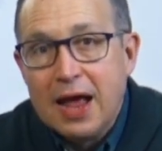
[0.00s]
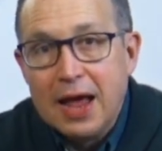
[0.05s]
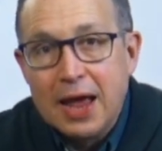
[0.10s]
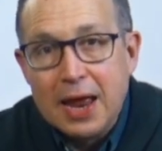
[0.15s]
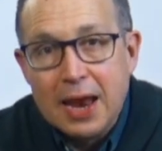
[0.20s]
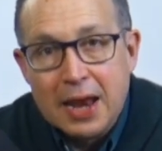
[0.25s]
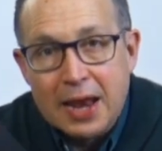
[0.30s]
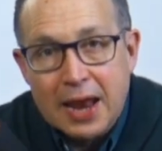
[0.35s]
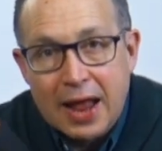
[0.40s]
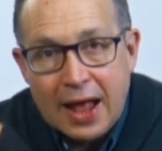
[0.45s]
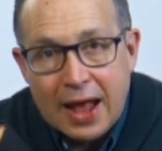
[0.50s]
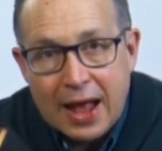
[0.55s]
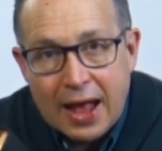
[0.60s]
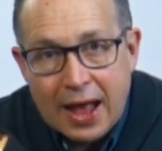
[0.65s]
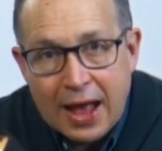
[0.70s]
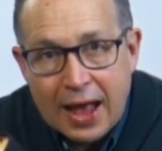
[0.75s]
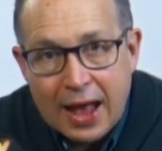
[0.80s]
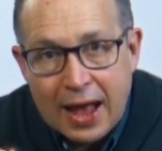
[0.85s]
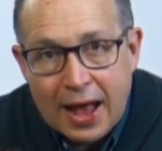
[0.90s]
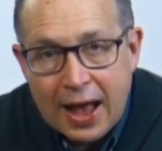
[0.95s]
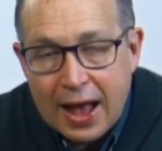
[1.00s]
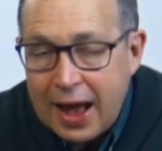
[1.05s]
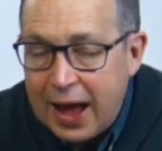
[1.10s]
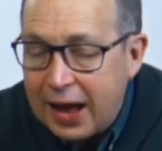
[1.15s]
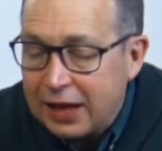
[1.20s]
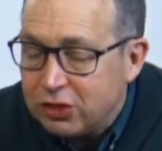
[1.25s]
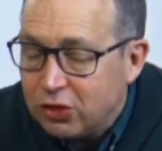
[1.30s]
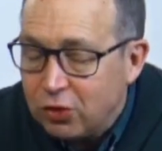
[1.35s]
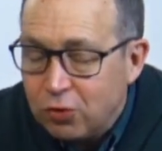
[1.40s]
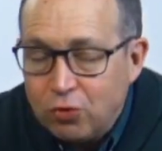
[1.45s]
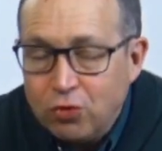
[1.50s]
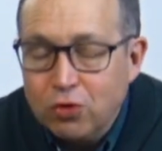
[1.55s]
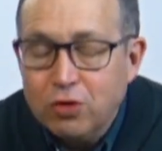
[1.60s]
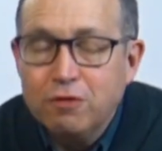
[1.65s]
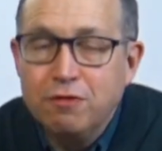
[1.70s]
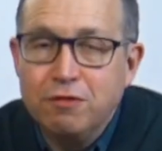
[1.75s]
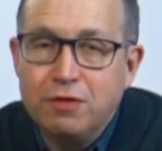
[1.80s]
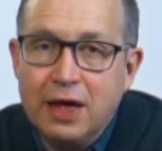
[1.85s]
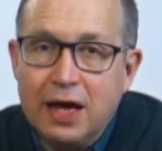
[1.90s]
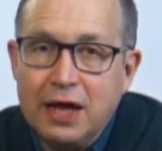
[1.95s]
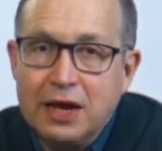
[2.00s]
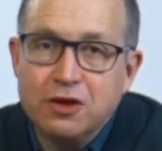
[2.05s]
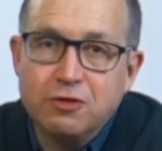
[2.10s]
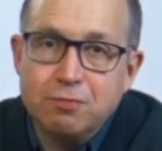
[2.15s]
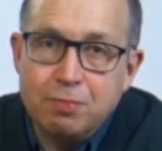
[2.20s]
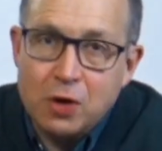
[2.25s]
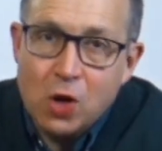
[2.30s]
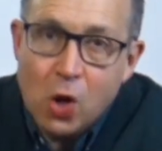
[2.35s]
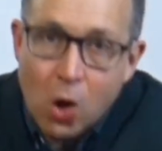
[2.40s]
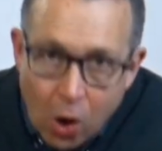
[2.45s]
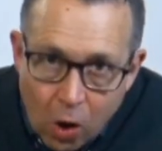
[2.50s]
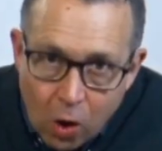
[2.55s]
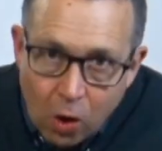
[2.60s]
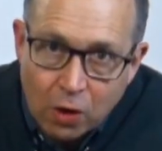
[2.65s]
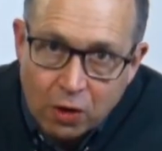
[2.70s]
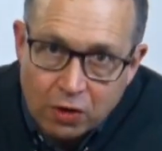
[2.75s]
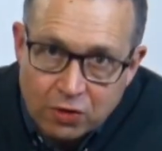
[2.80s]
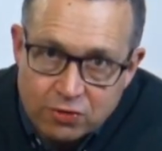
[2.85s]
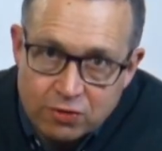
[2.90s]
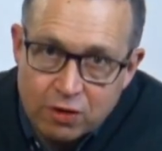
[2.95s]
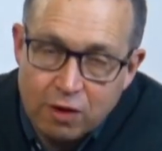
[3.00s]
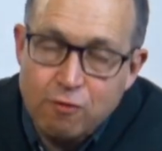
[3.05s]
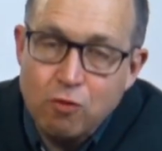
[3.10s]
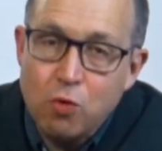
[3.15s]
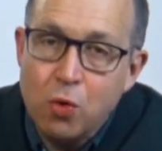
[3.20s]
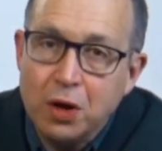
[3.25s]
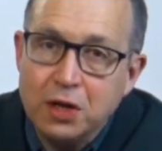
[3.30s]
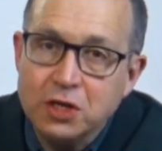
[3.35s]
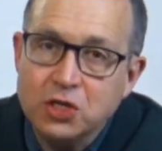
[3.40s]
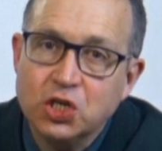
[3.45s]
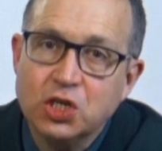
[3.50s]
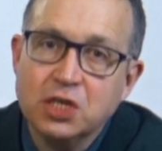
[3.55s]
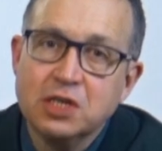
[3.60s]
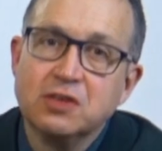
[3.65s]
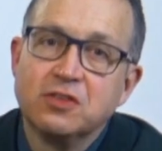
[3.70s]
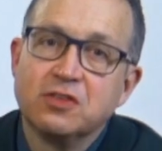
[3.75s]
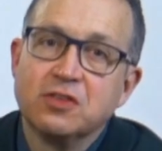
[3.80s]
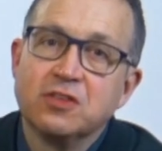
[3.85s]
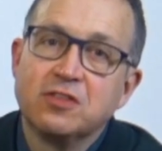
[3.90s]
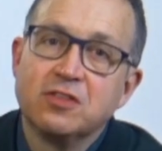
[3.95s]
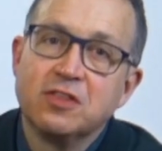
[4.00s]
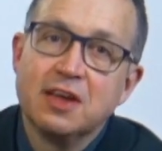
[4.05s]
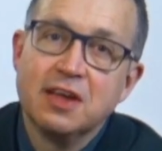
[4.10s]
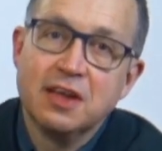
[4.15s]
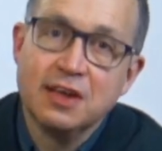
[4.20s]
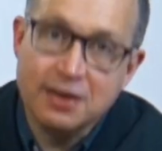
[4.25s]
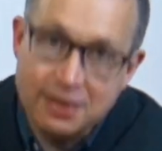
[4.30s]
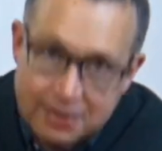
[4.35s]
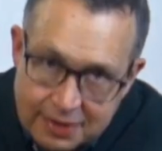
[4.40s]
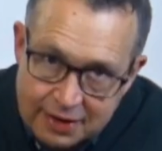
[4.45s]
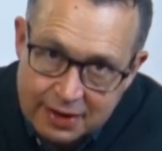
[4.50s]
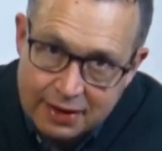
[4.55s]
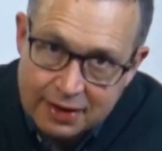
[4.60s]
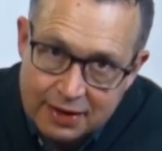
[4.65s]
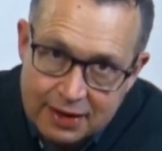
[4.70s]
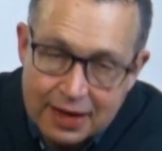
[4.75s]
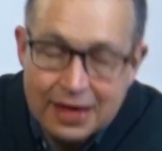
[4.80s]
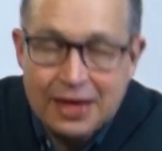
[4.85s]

And at the root of that, it's because of what Jesus did.